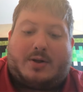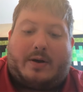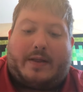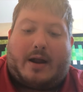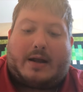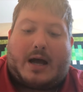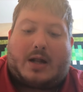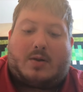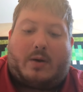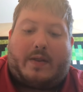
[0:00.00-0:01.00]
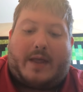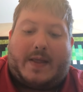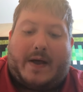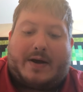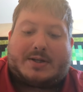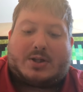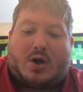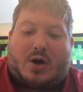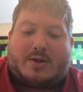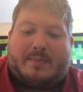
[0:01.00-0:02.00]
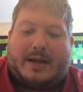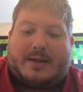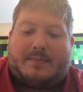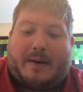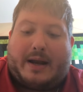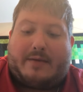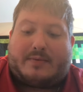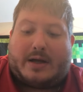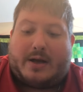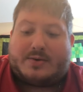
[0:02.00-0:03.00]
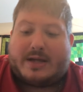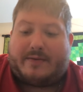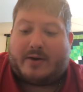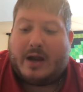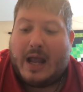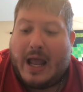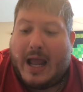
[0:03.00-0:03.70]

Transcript: Glory to thee, our God, glory to thee. Thou hast clothed me in body of clay, O Savior,